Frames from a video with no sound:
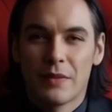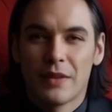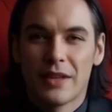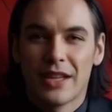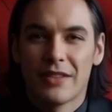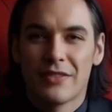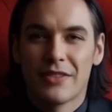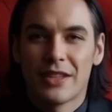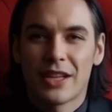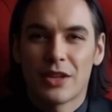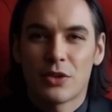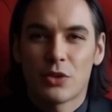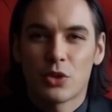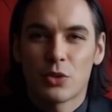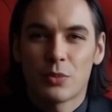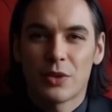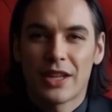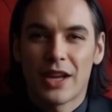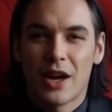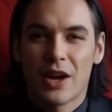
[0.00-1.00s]
if the
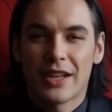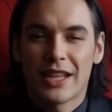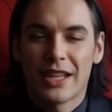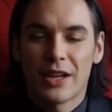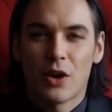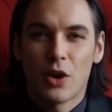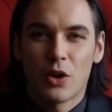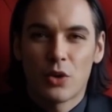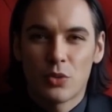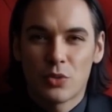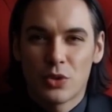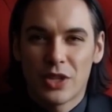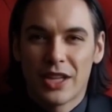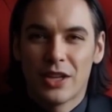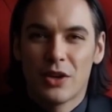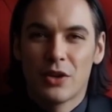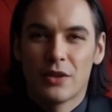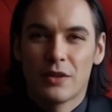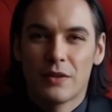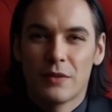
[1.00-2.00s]
Illuminati are
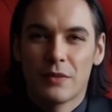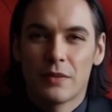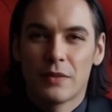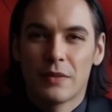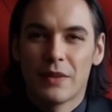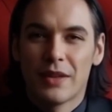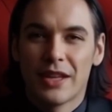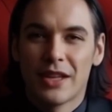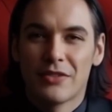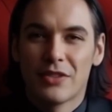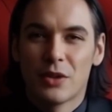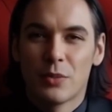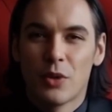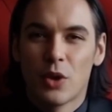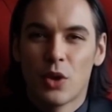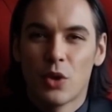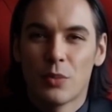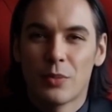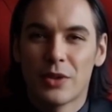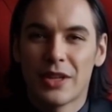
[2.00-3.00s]
real, if the
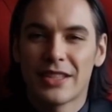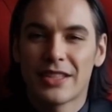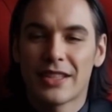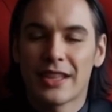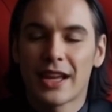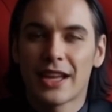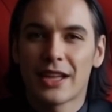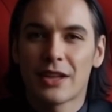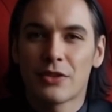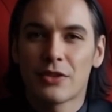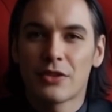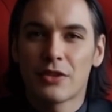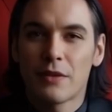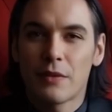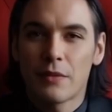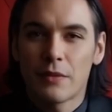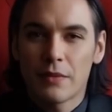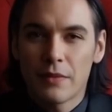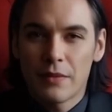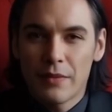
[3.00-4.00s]
Pope is safe.
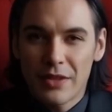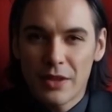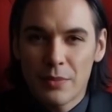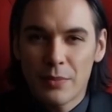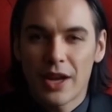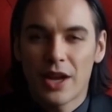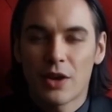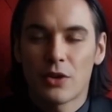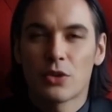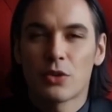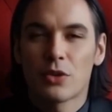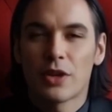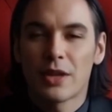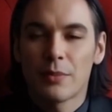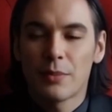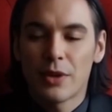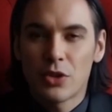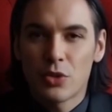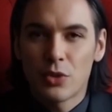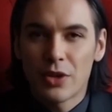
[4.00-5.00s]
The boundary
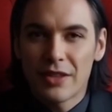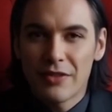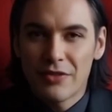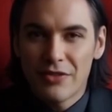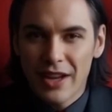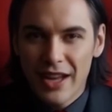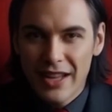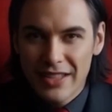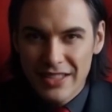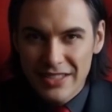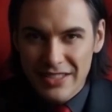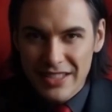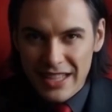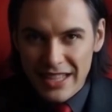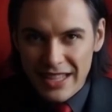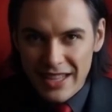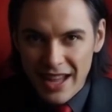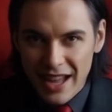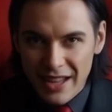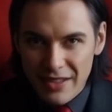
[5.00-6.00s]
between
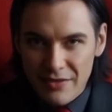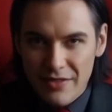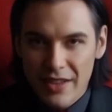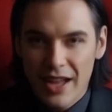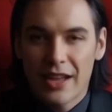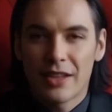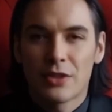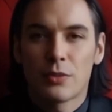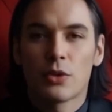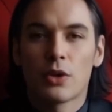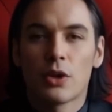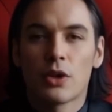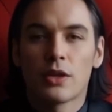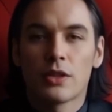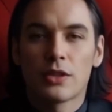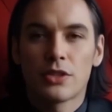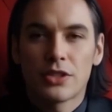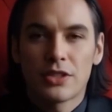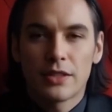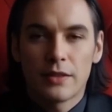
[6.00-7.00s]
fantasy and fact
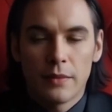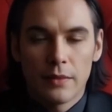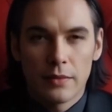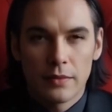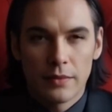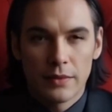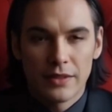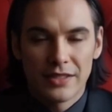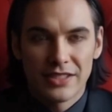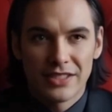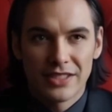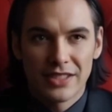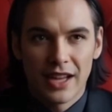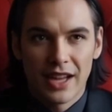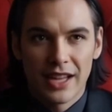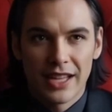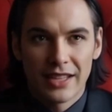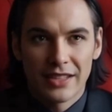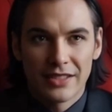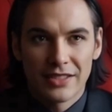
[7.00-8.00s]
blurs.
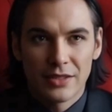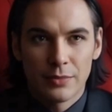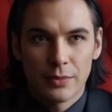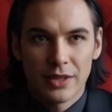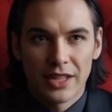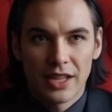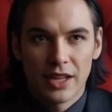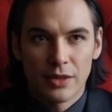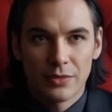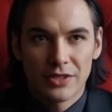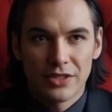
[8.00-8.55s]
Science becomes